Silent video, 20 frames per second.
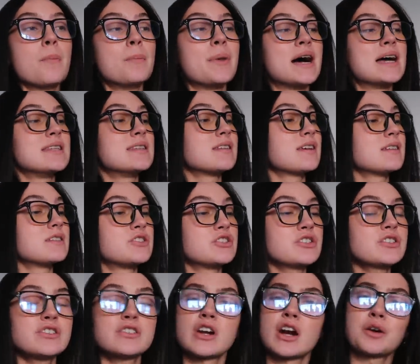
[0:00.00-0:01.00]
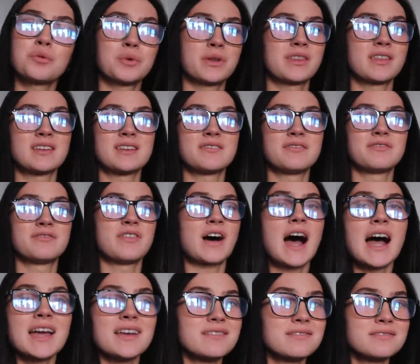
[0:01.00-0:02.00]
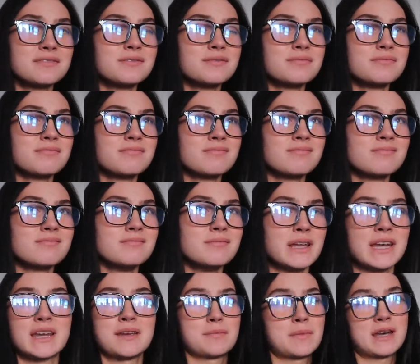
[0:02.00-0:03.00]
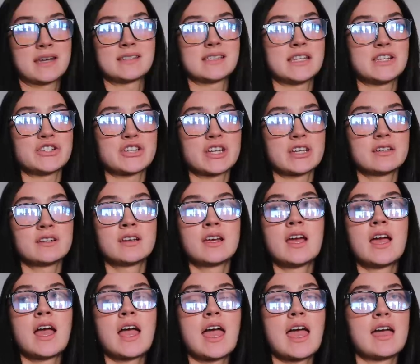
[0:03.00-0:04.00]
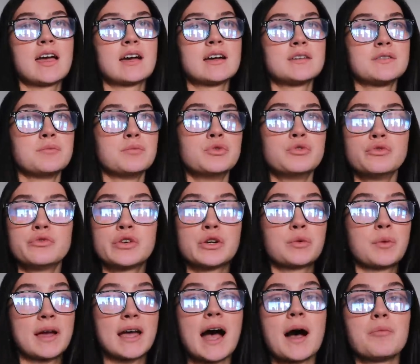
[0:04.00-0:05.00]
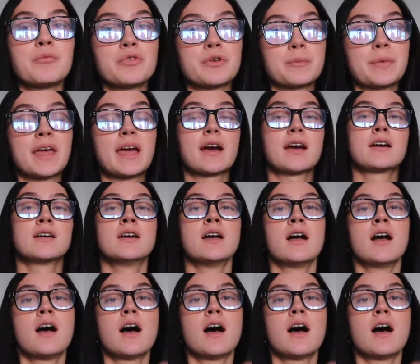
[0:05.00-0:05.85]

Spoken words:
but just start with a 5-minute meditation and move your way up from there.